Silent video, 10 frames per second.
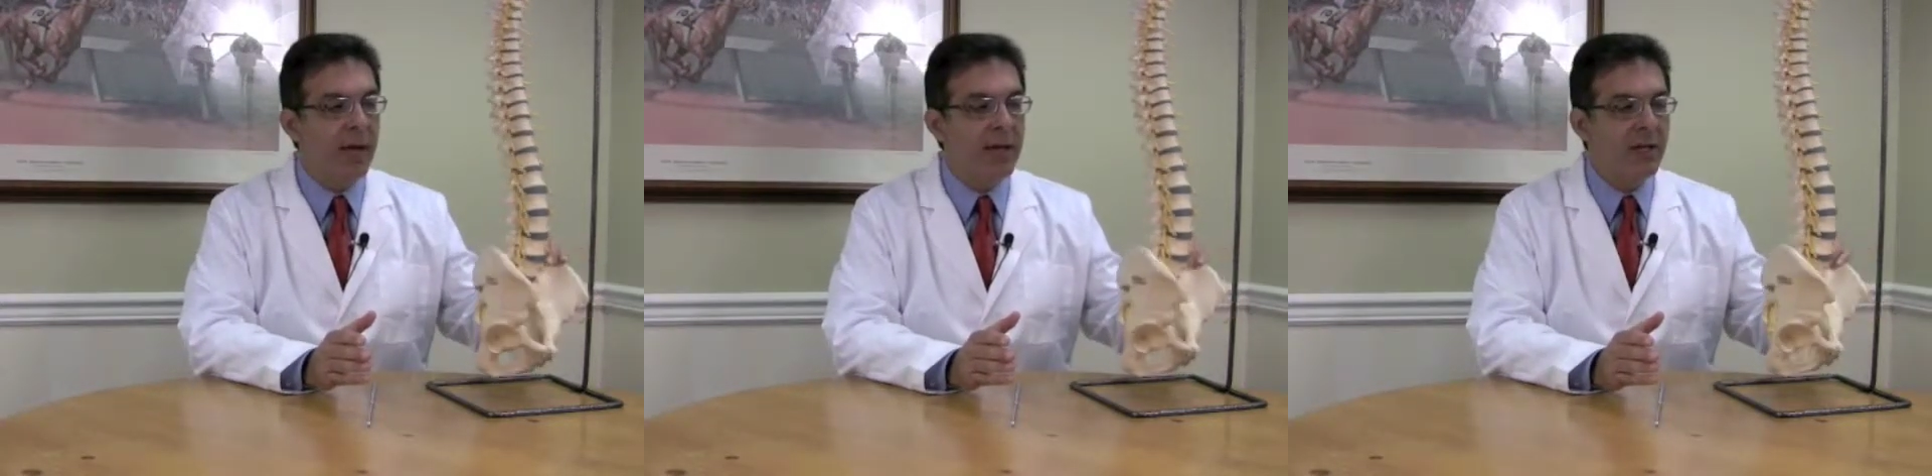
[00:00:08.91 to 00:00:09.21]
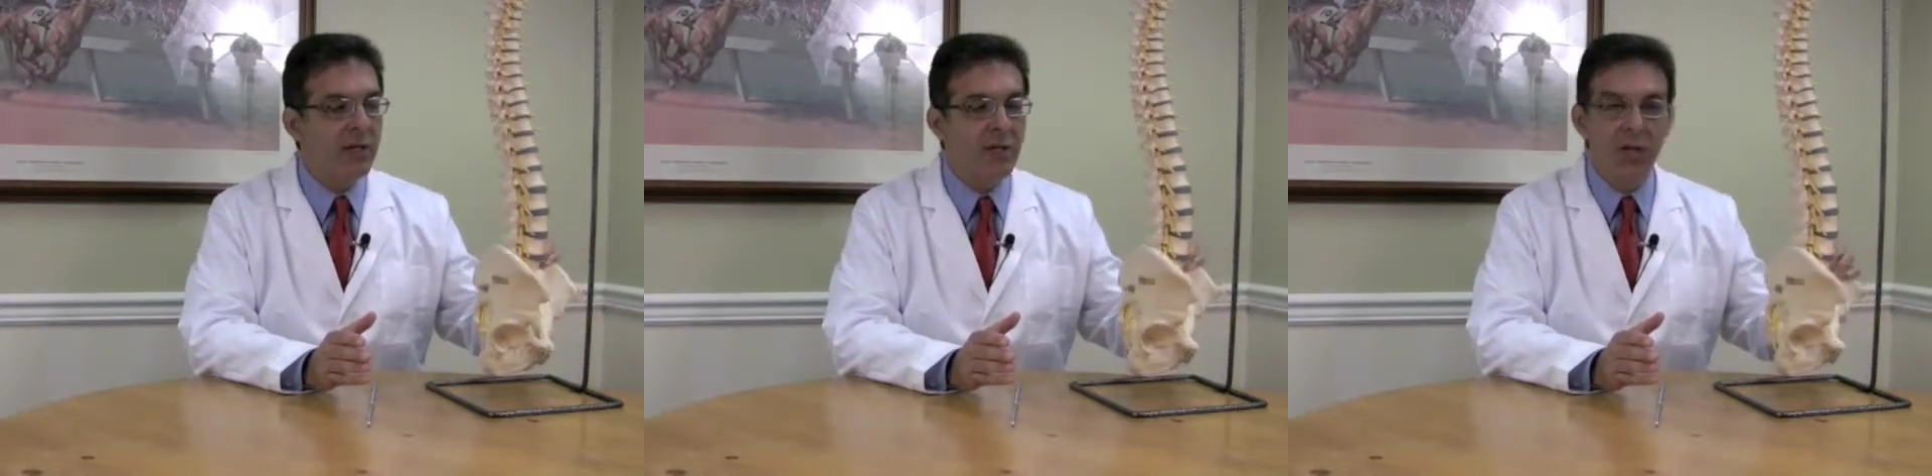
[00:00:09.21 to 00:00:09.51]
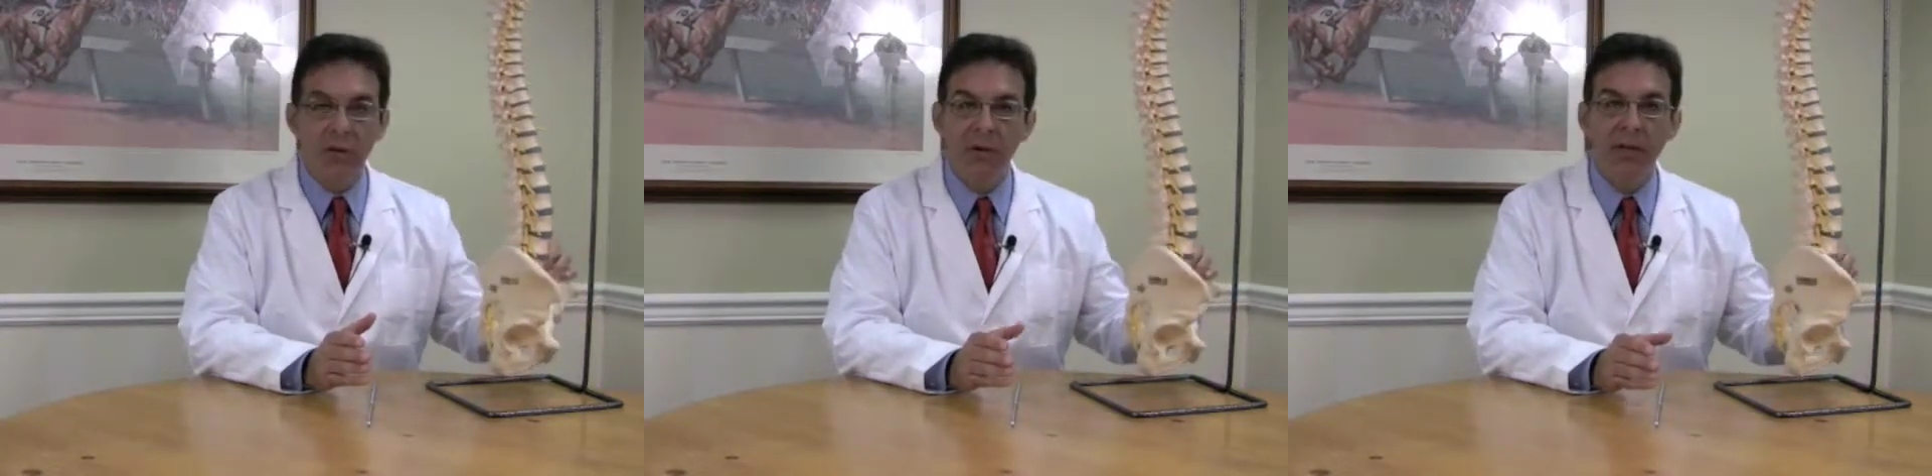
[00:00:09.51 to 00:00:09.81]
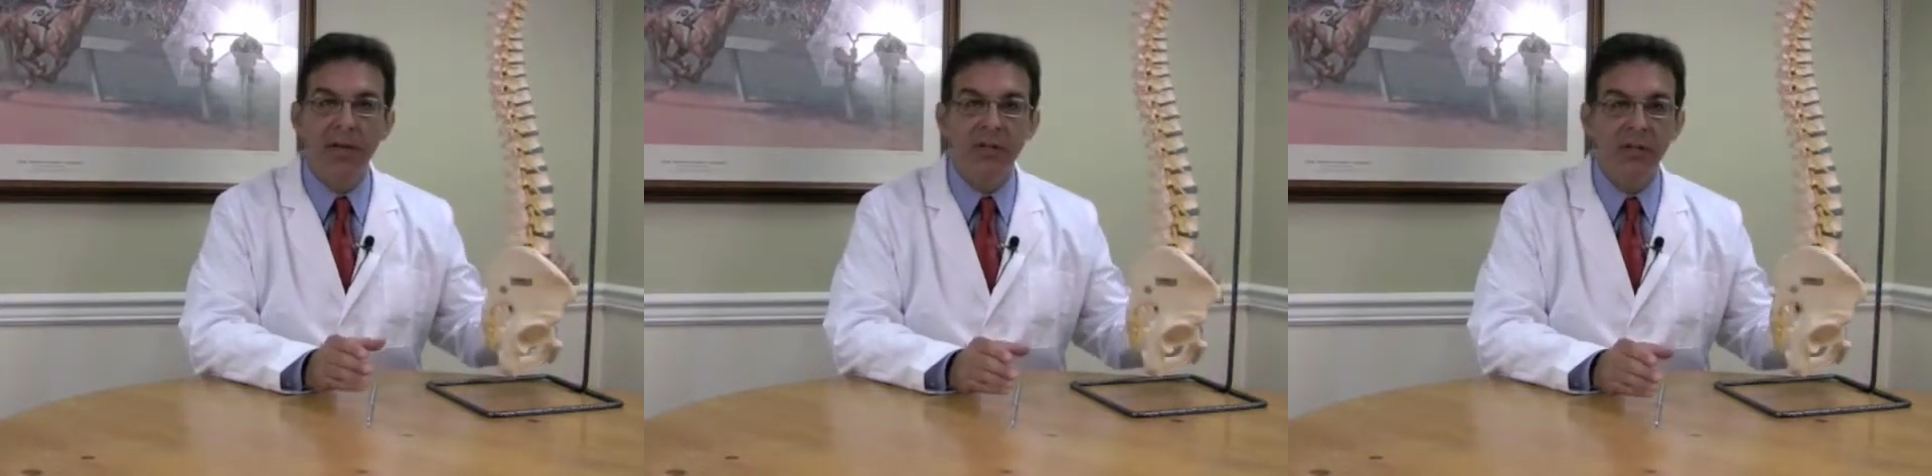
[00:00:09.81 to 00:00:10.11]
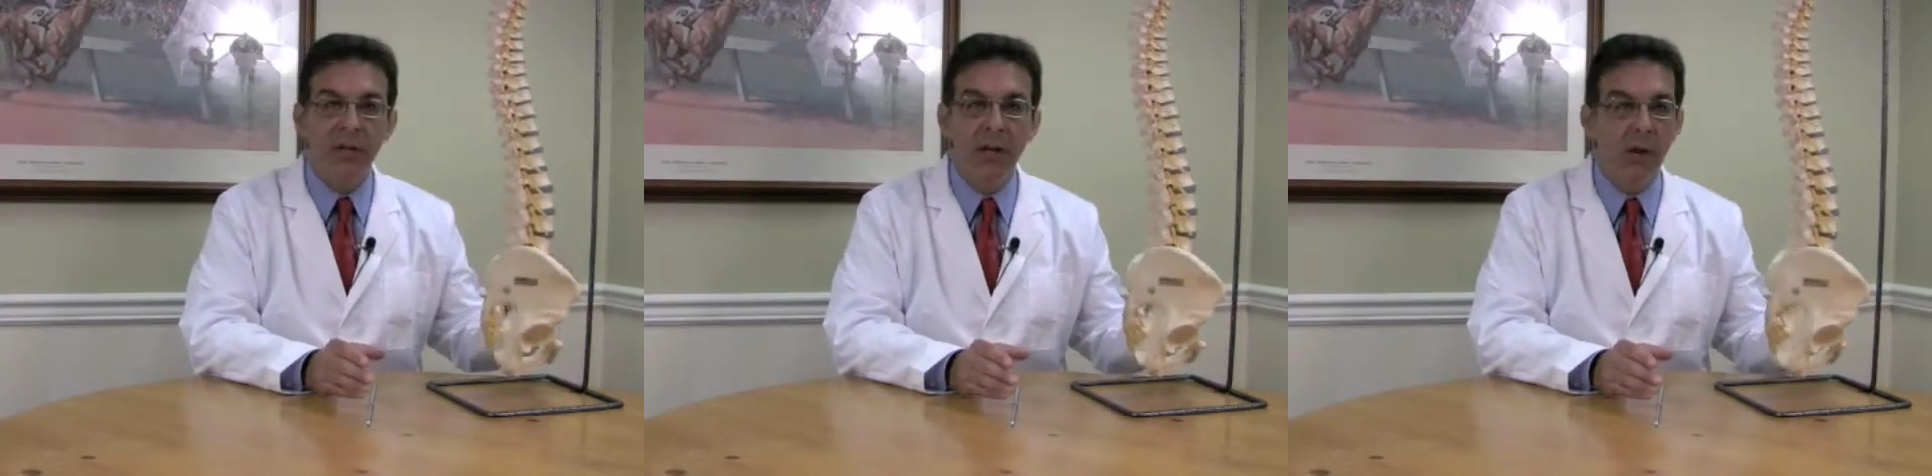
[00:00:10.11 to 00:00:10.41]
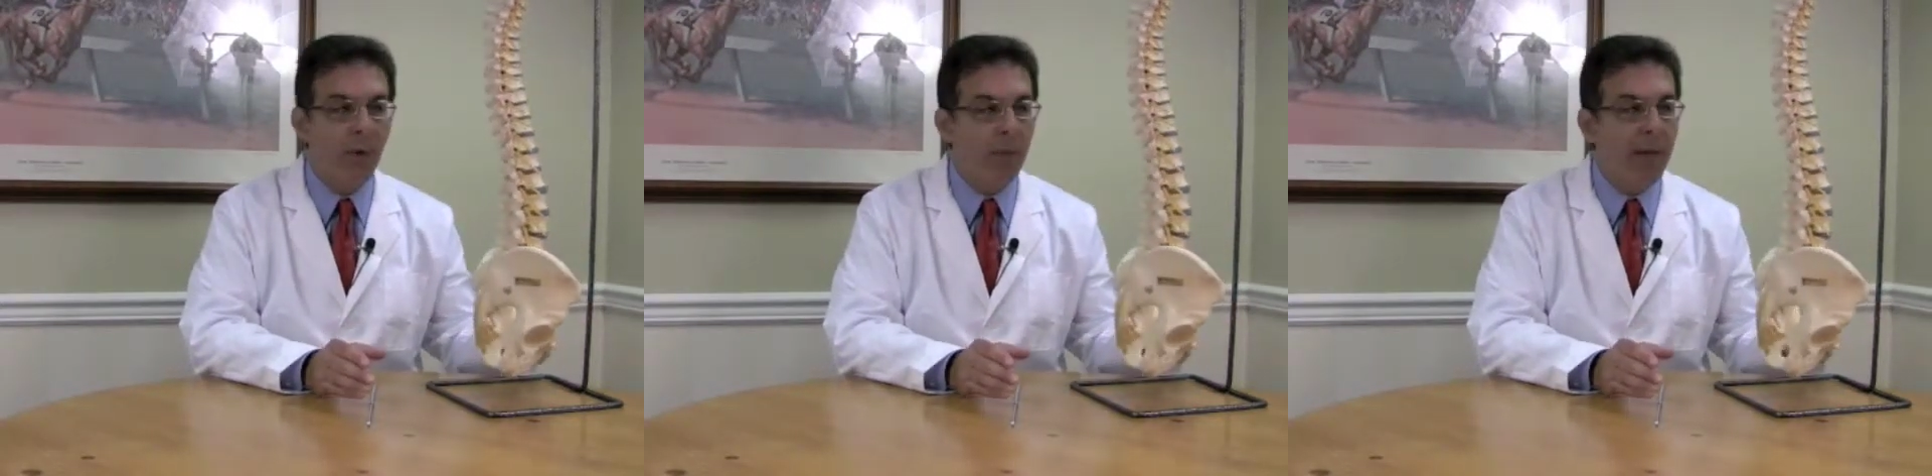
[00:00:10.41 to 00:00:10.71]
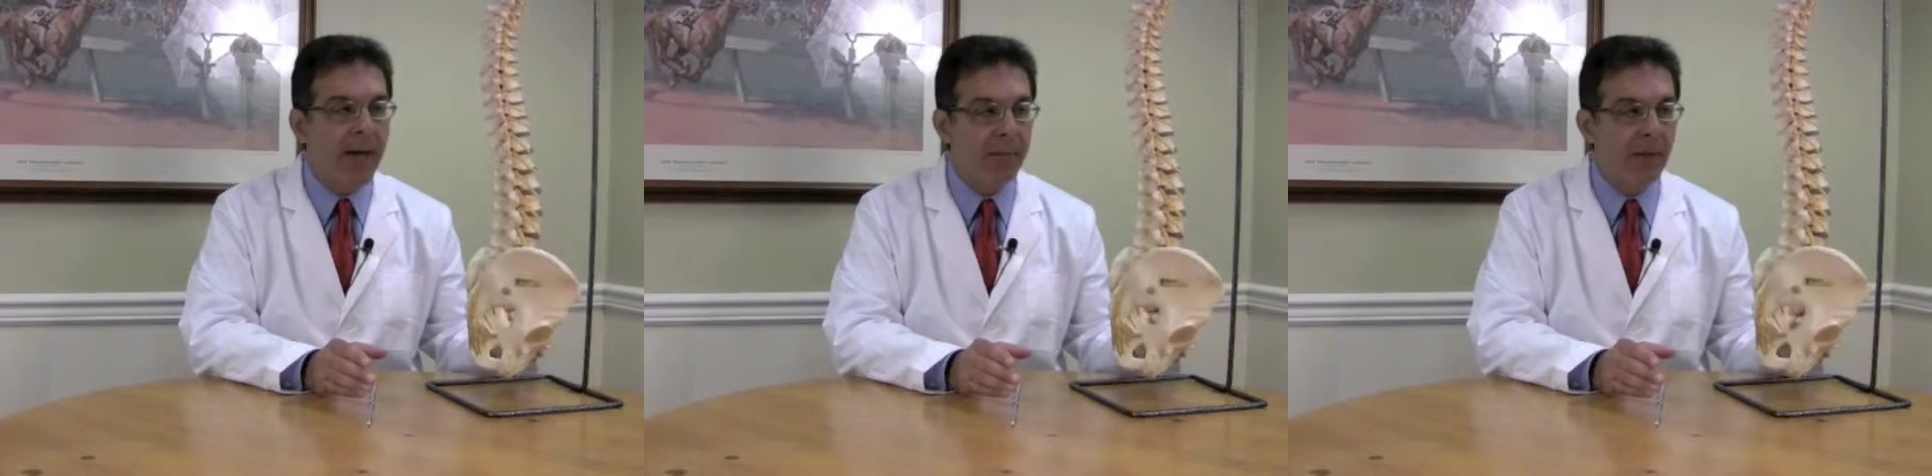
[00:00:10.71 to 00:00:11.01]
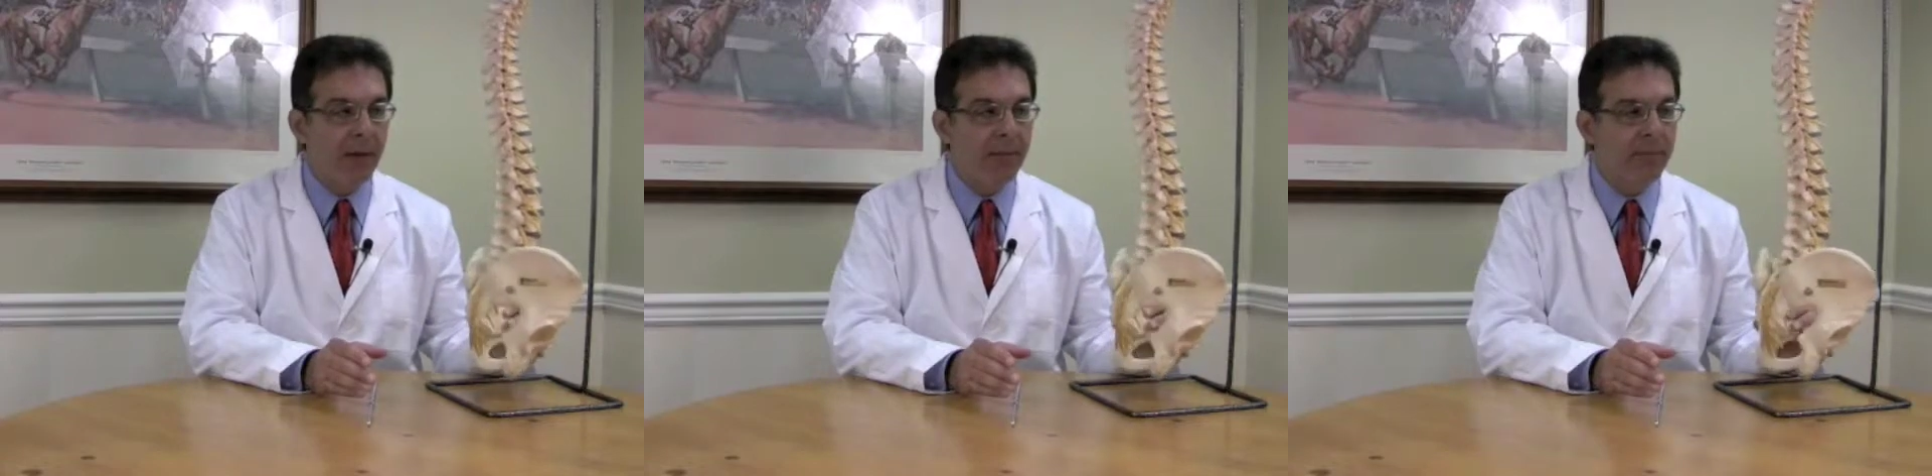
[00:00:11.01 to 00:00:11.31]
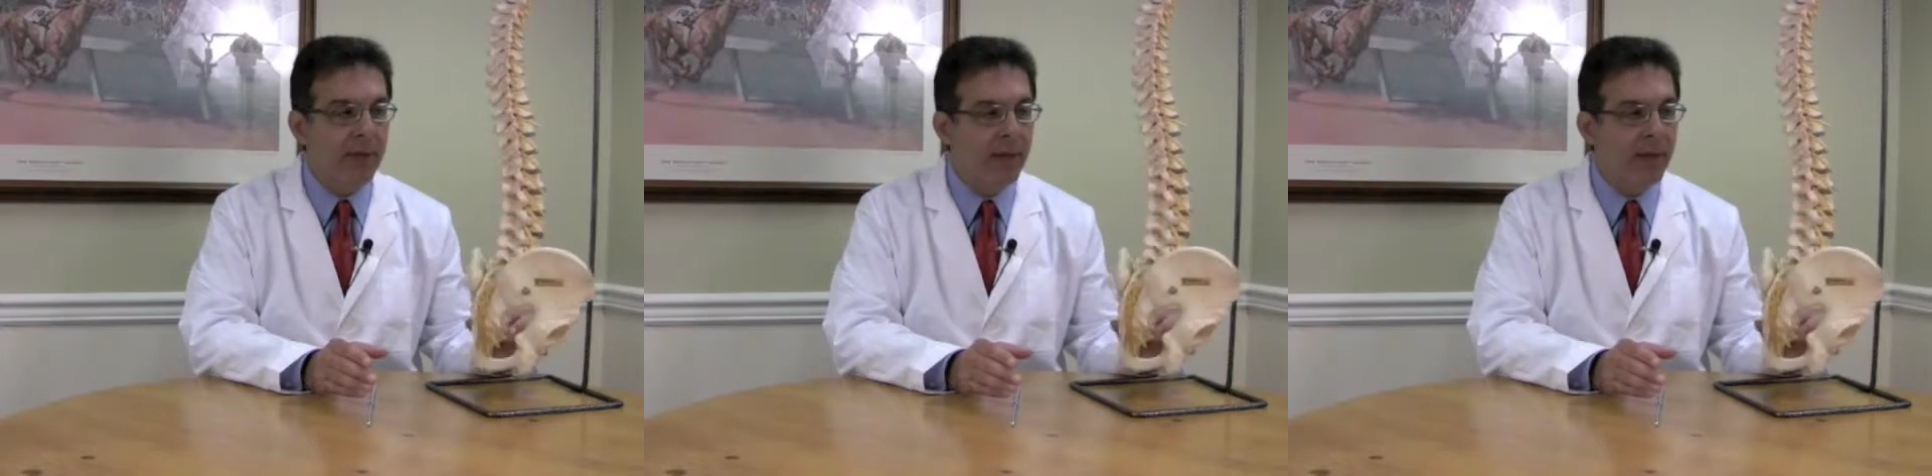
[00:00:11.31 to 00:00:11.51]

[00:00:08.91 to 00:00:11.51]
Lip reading: as generalized lower back pain.